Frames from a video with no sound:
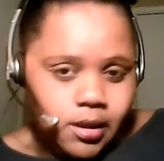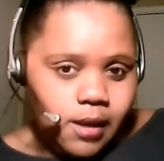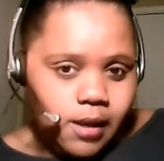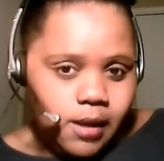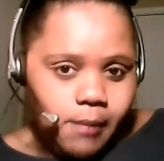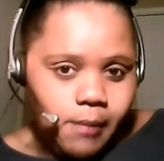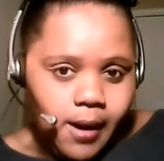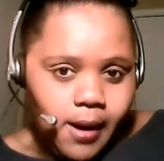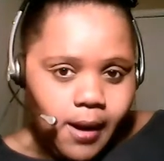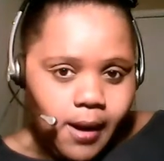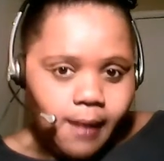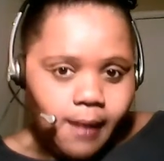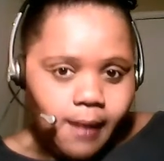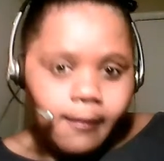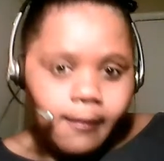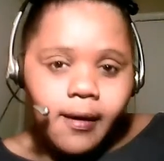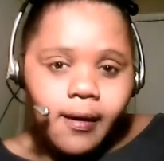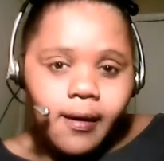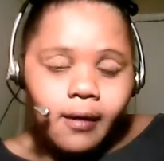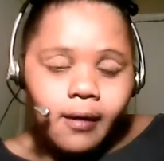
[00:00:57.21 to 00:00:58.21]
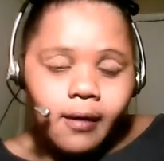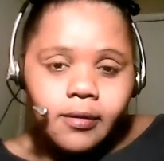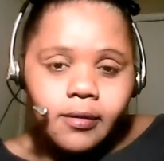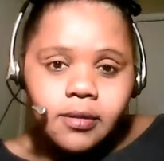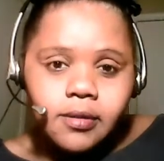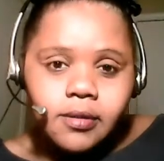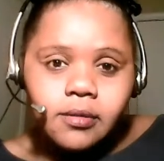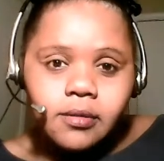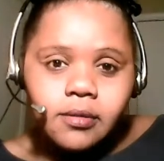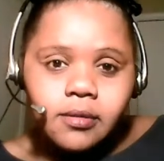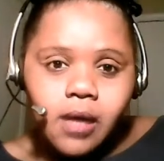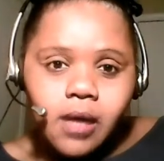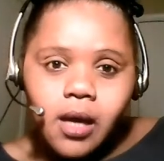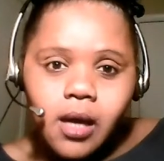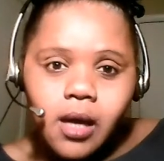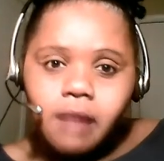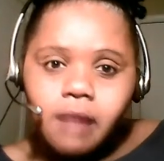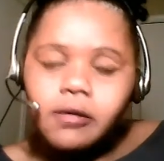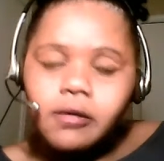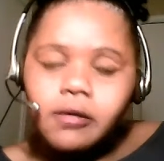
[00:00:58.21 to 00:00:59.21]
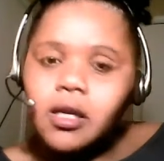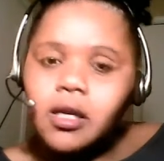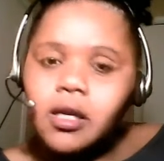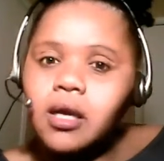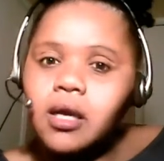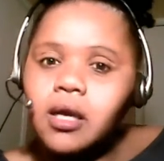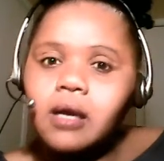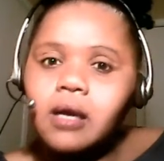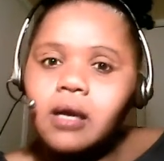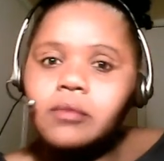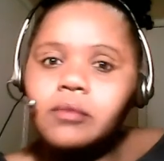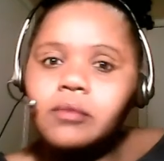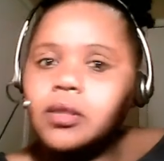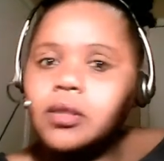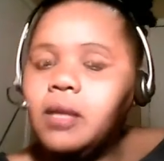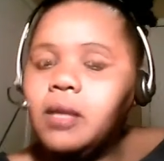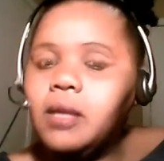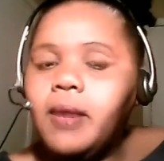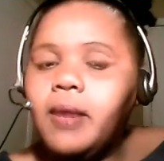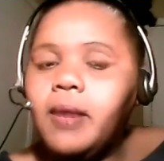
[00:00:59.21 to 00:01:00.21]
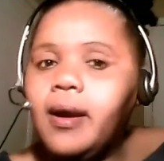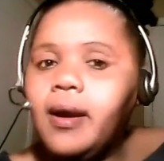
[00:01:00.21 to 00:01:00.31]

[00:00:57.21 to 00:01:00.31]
at my eyebrows. I really am looking at my